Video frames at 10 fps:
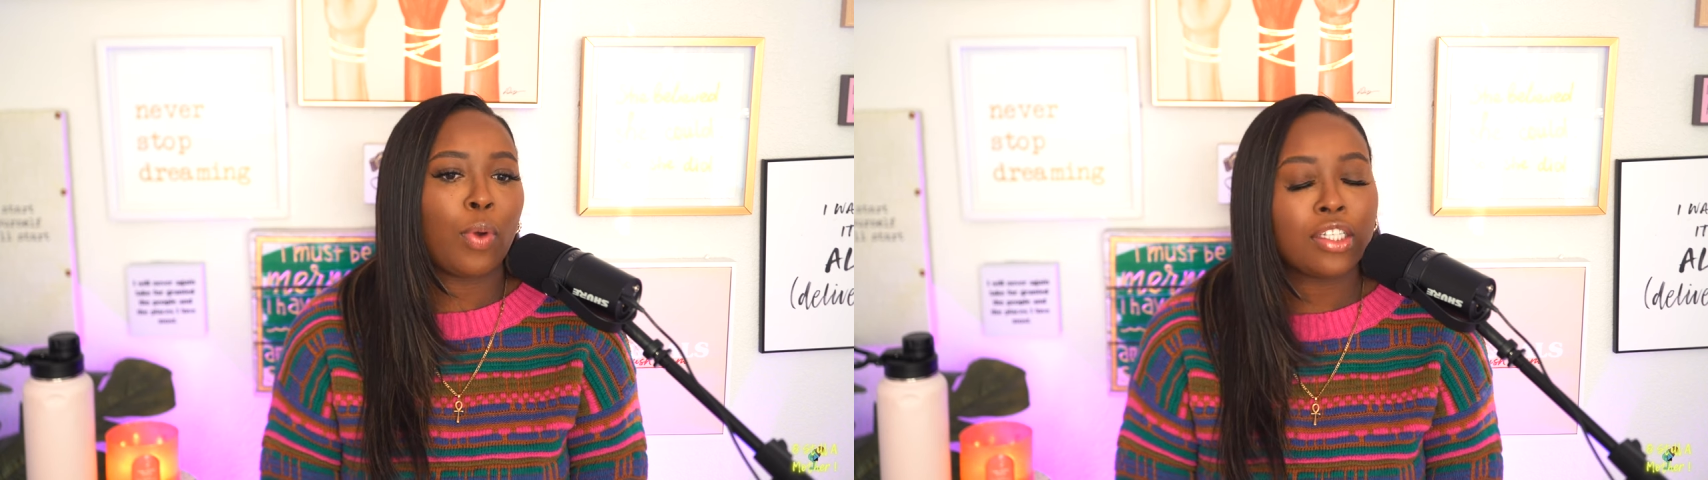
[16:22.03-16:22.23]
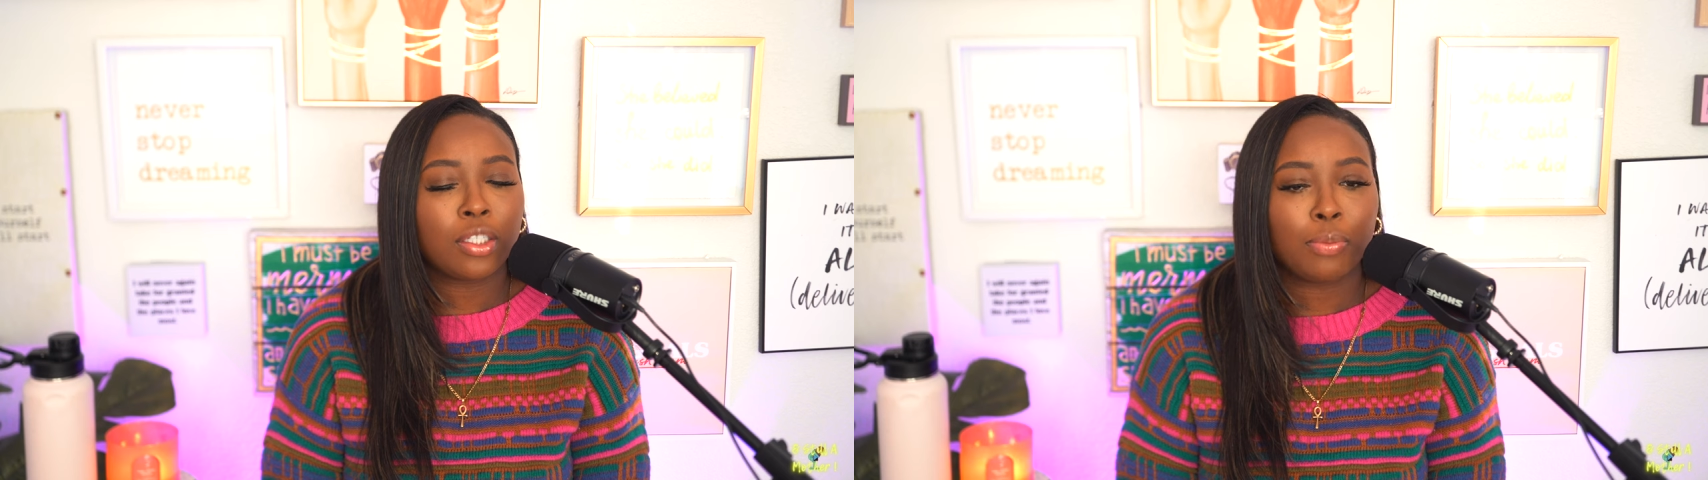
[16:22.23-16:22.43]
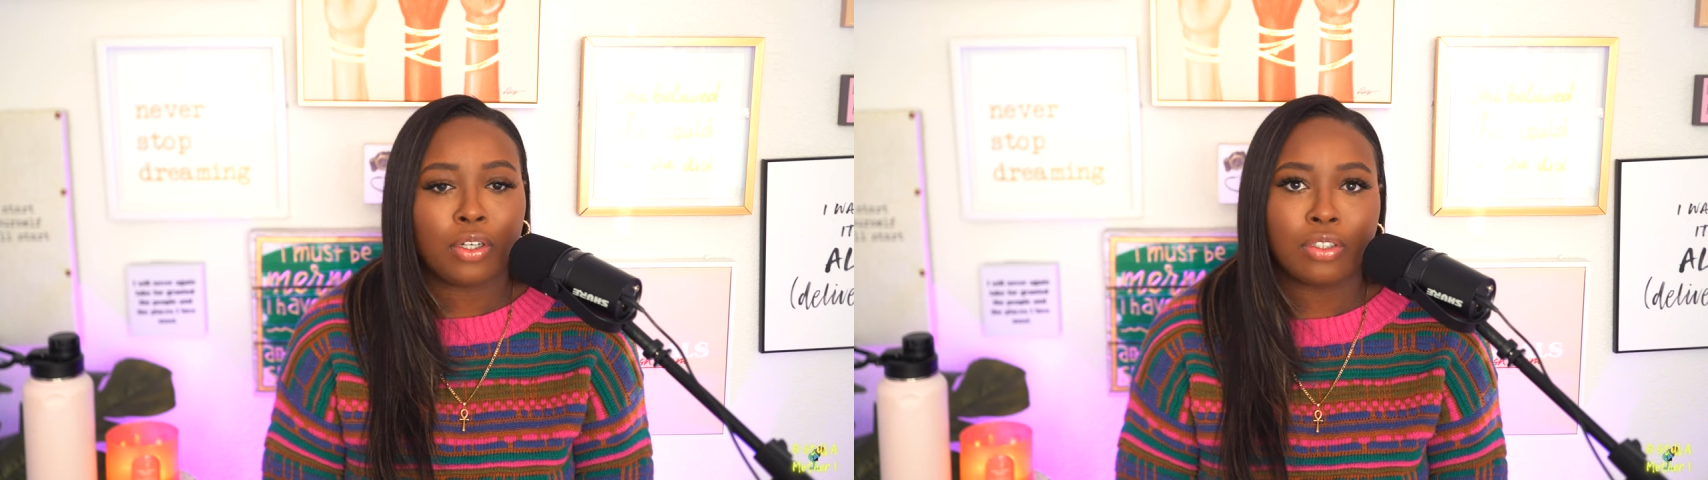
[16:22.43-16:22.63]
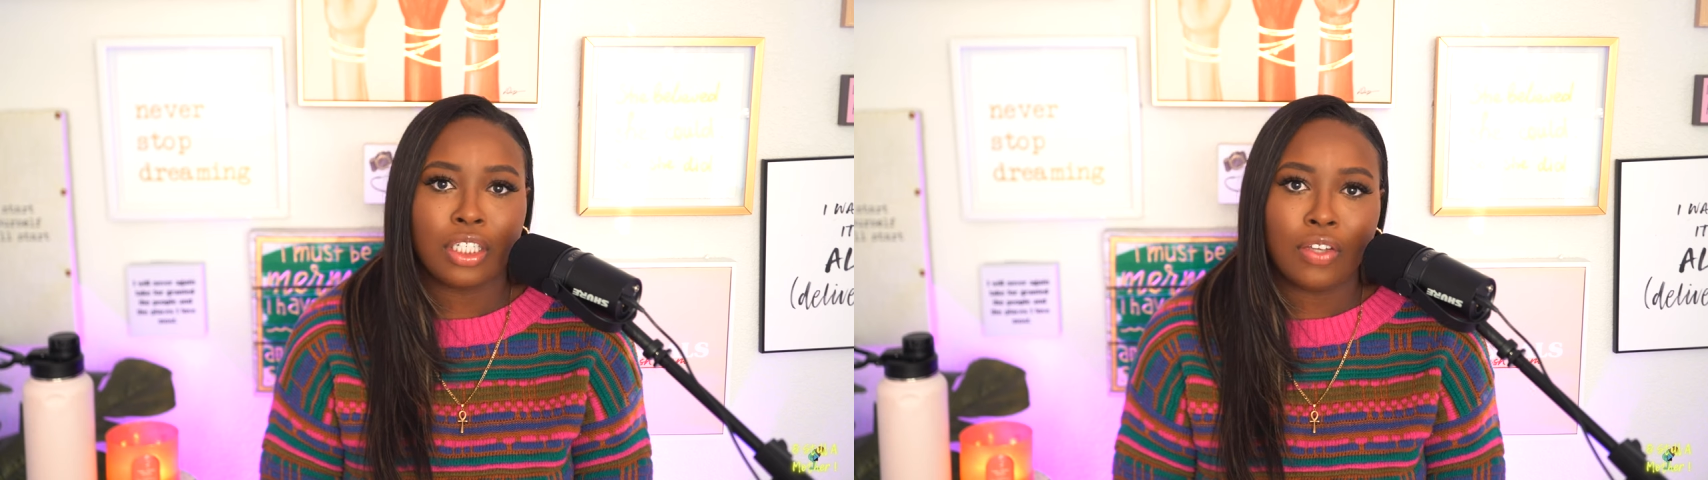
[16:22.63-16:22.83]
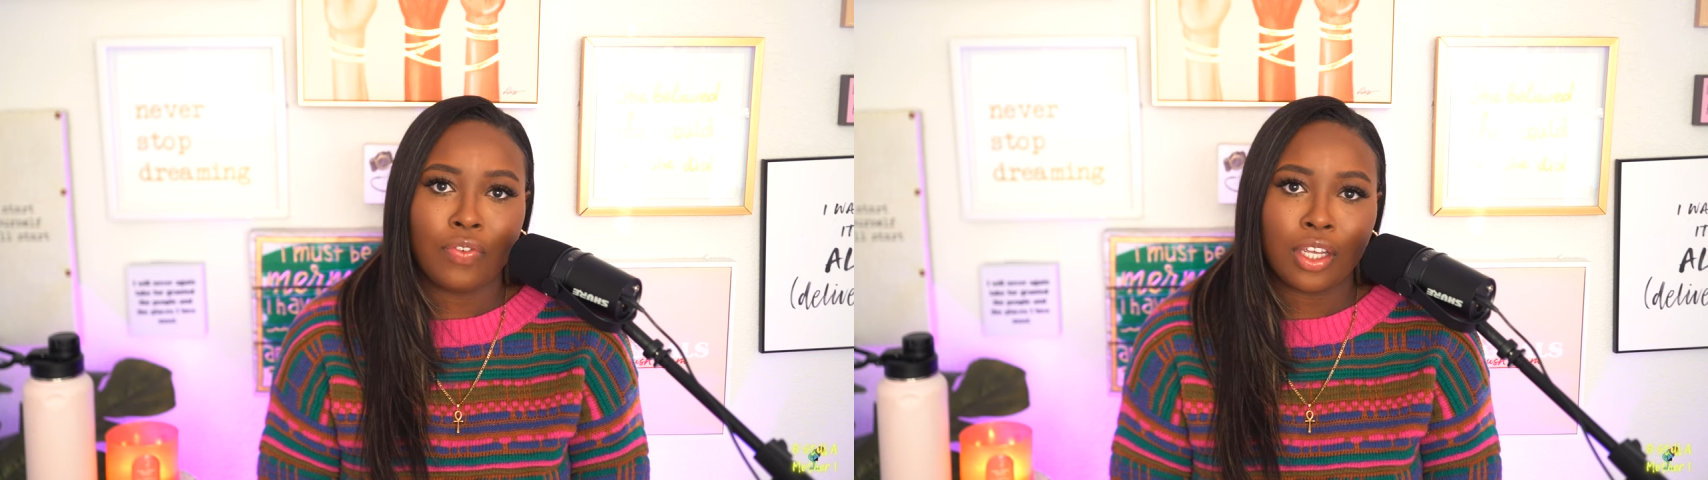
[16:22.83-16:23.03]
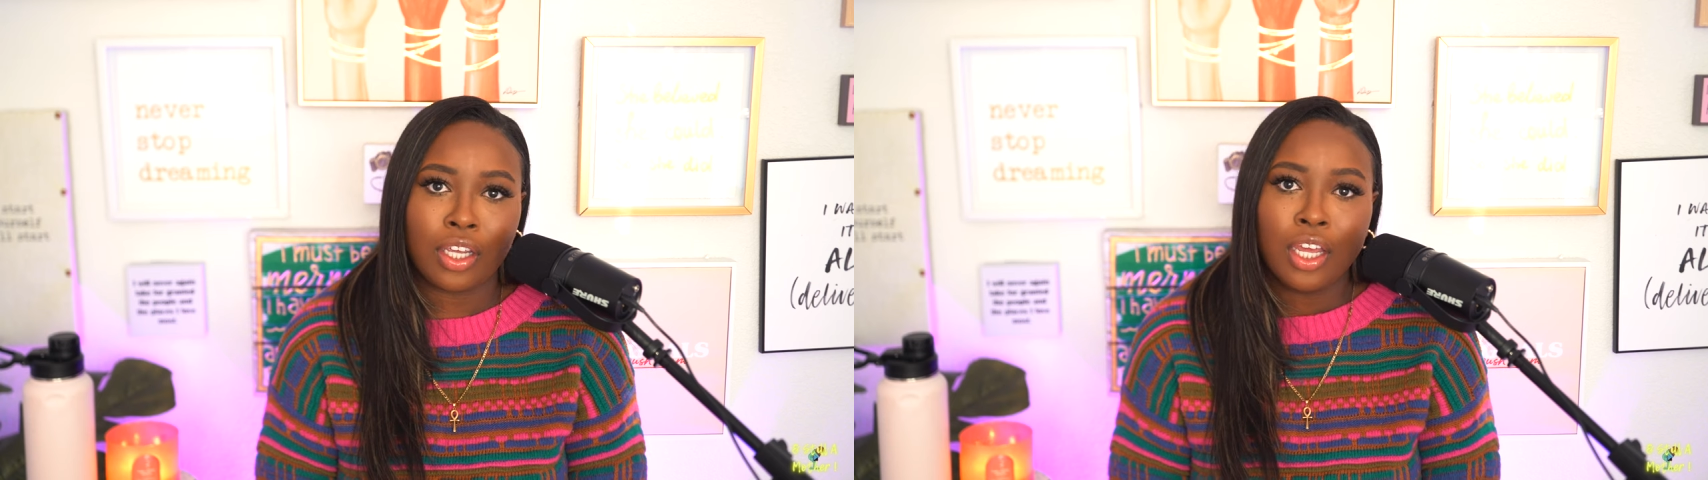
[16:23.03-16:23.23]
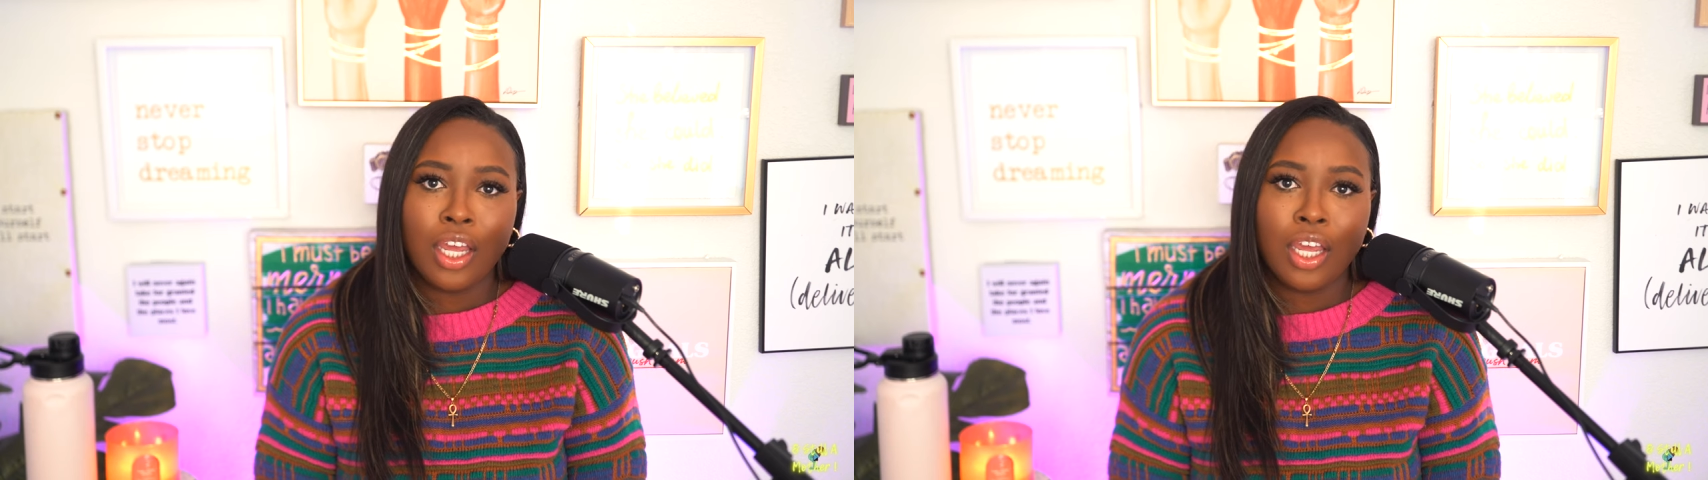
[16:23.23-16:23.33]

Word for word: watching me on TV.